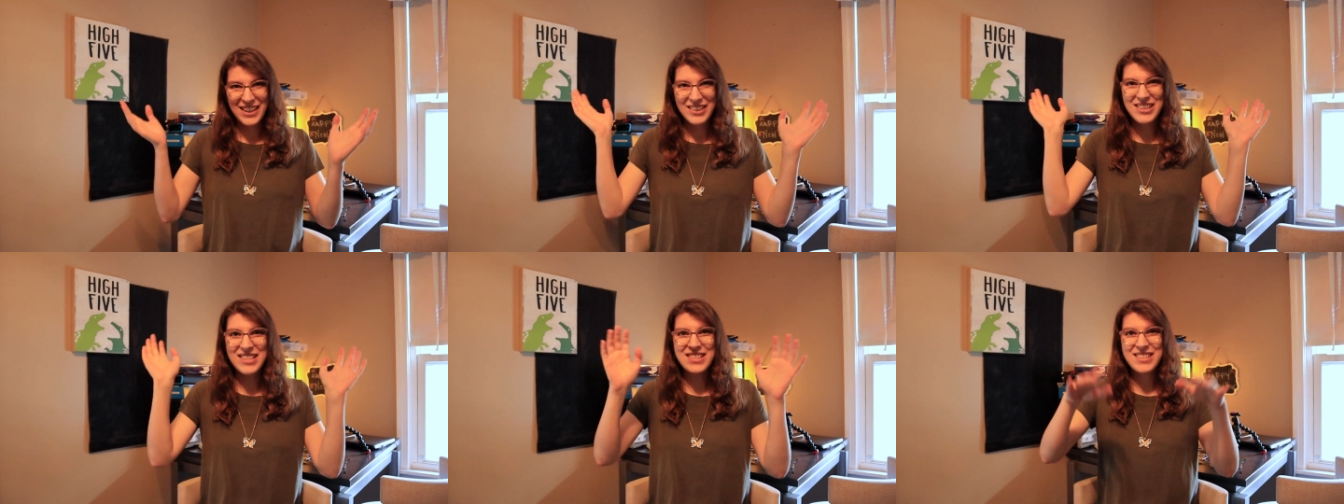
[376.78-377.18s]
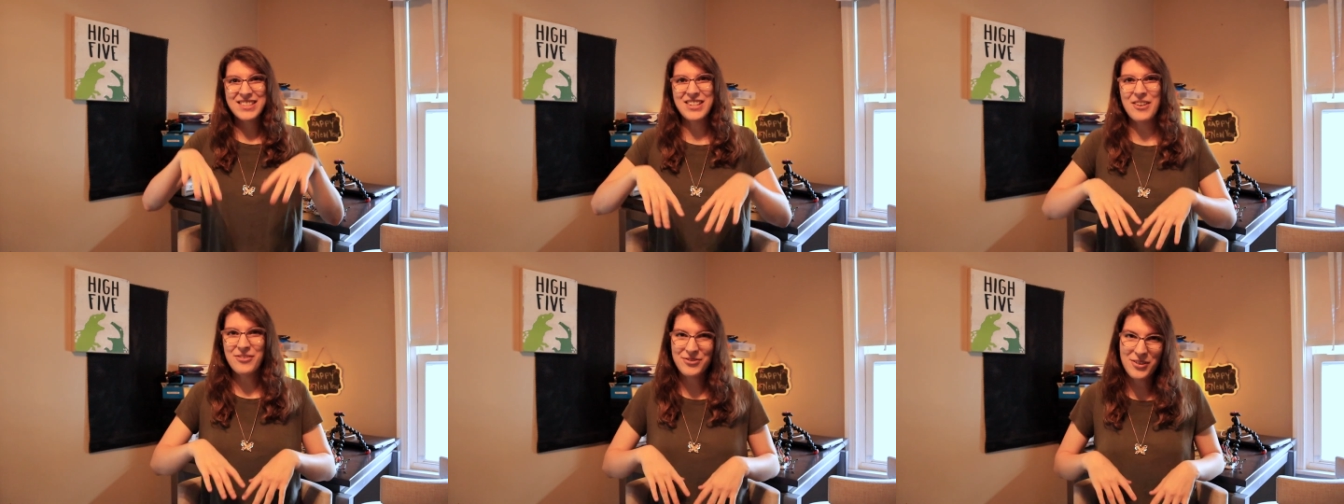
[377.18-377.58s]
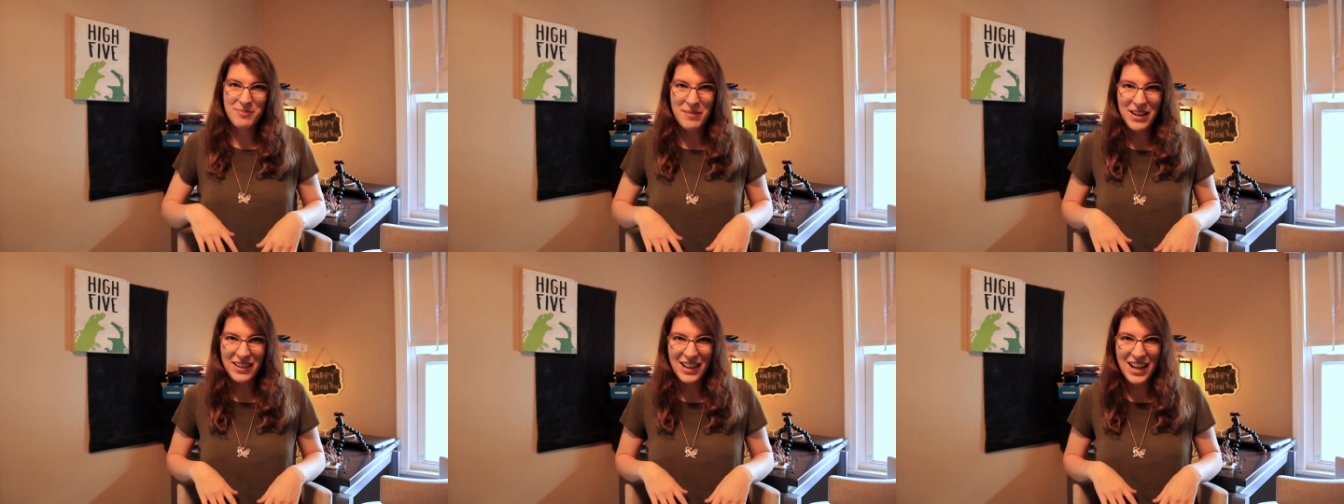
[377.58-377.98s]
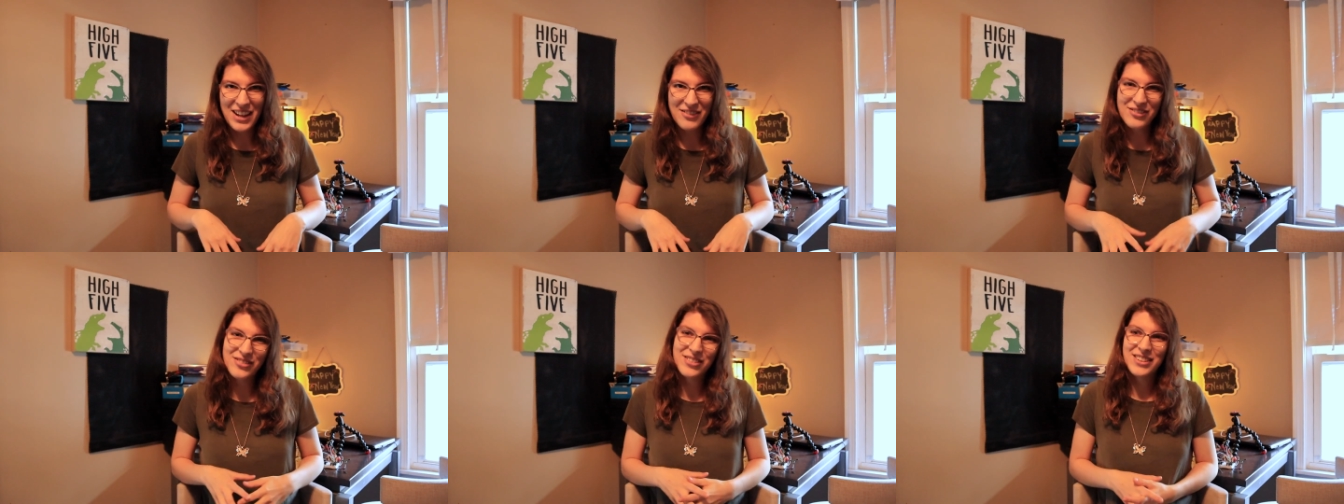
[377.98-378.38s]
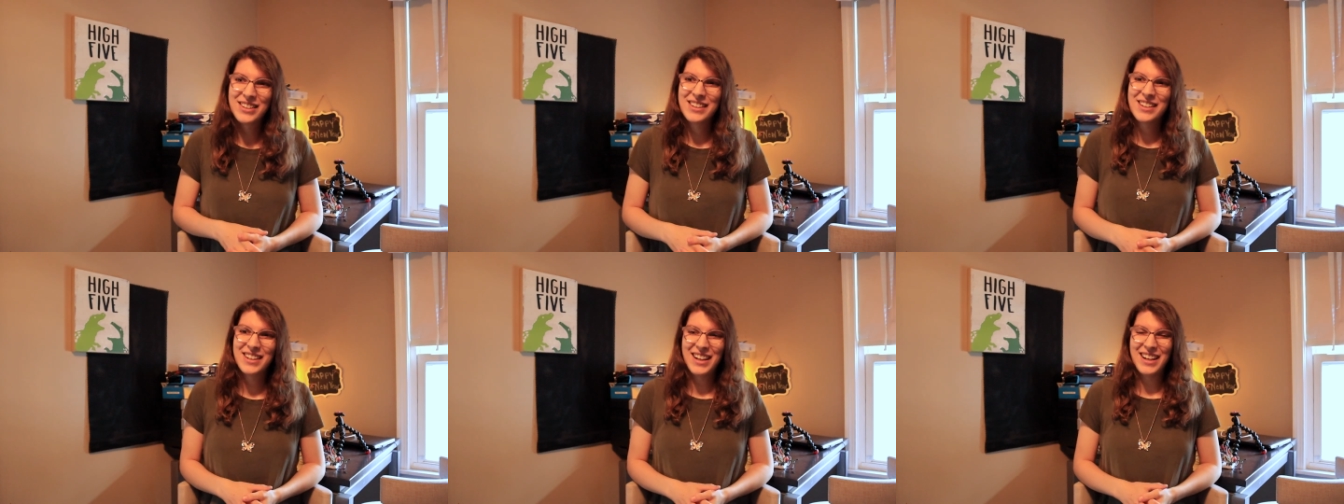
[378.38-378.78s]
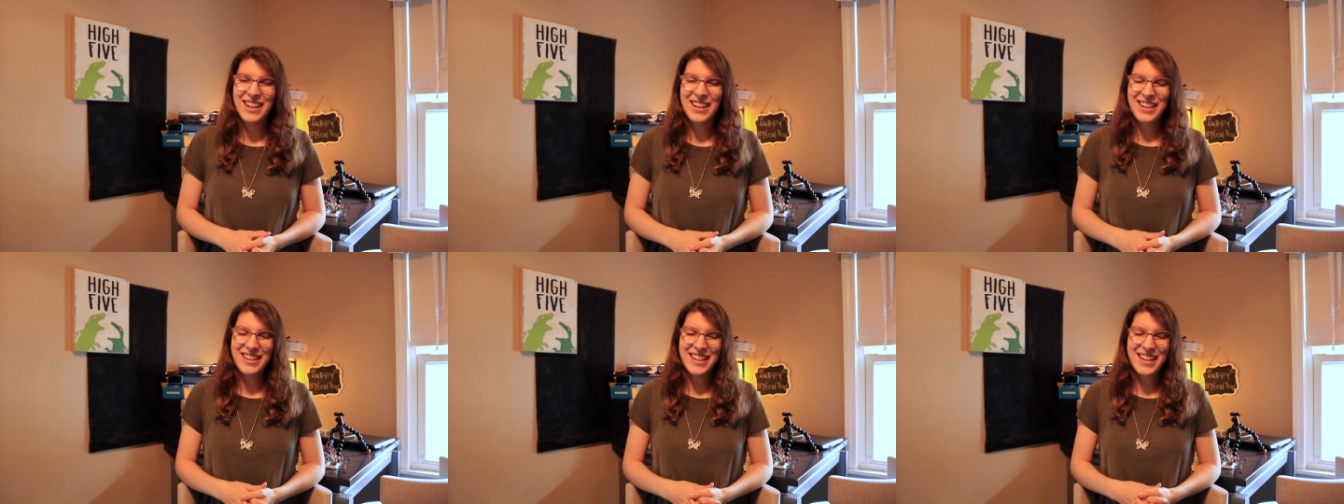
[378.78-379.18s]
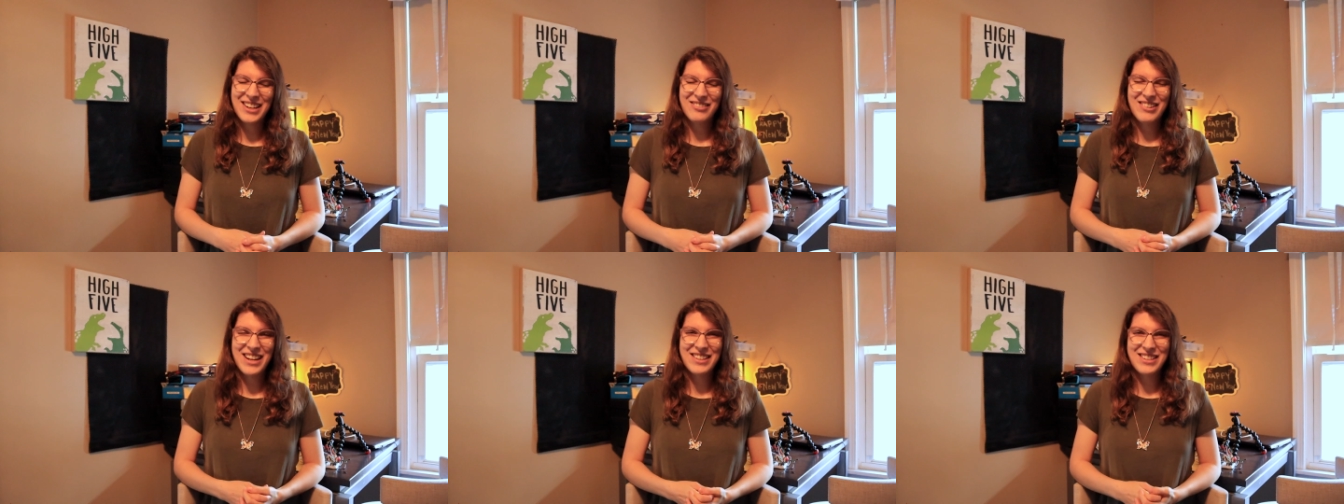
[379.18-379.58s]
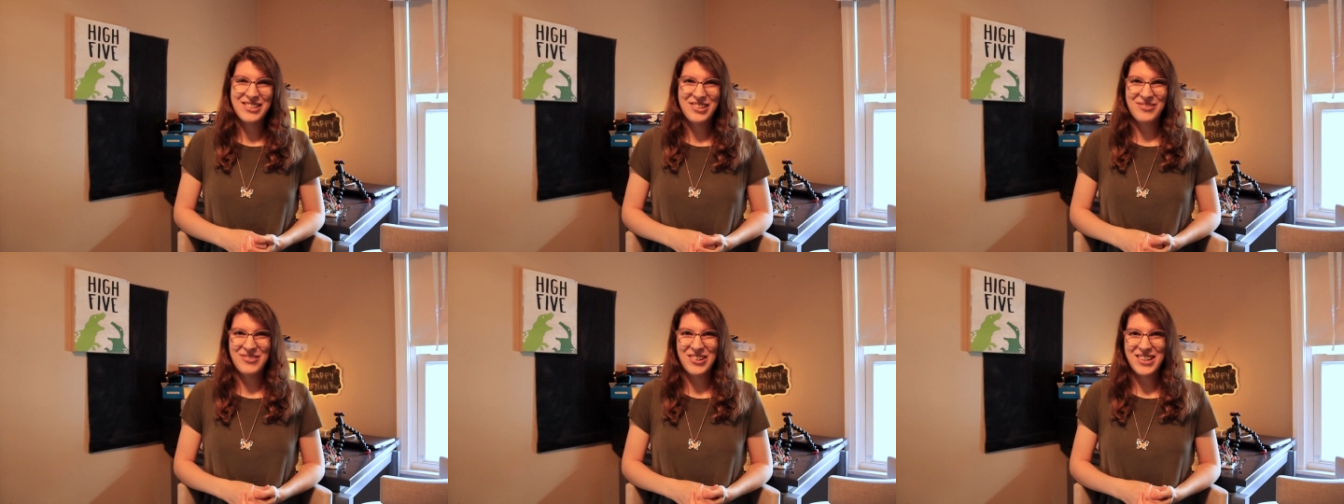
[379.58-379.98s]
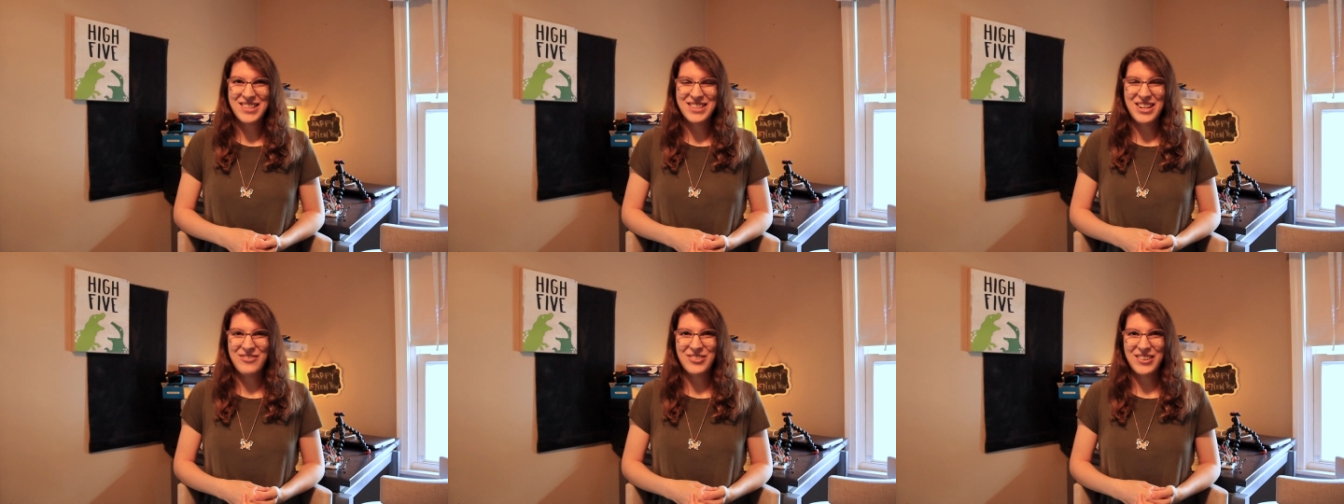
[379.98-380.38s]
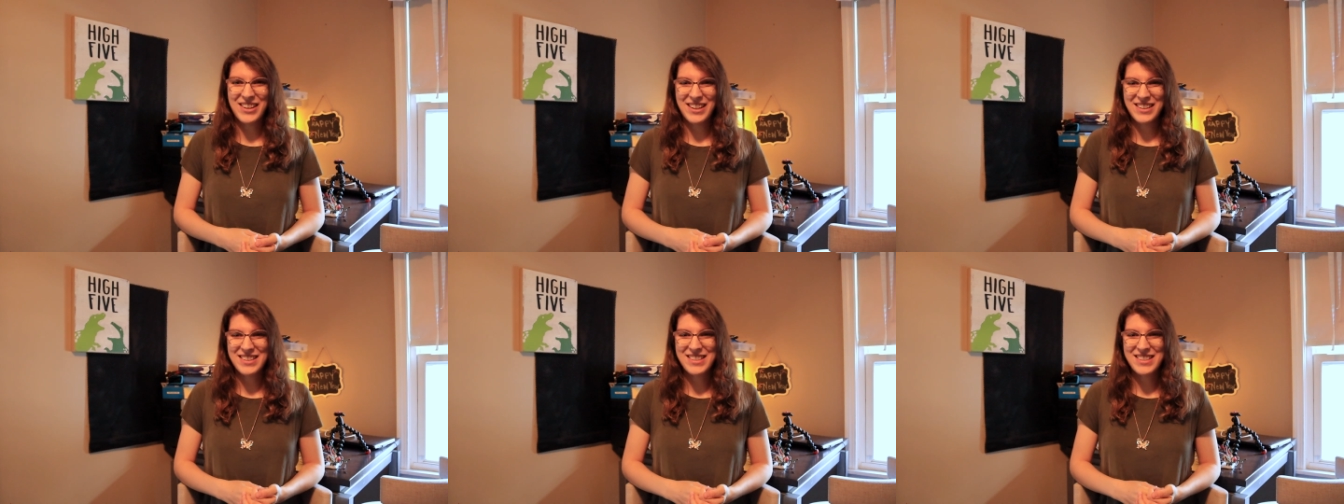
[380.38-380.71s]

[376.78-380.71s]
just stuff from my life. Uh, can't wait to do more stuff with it.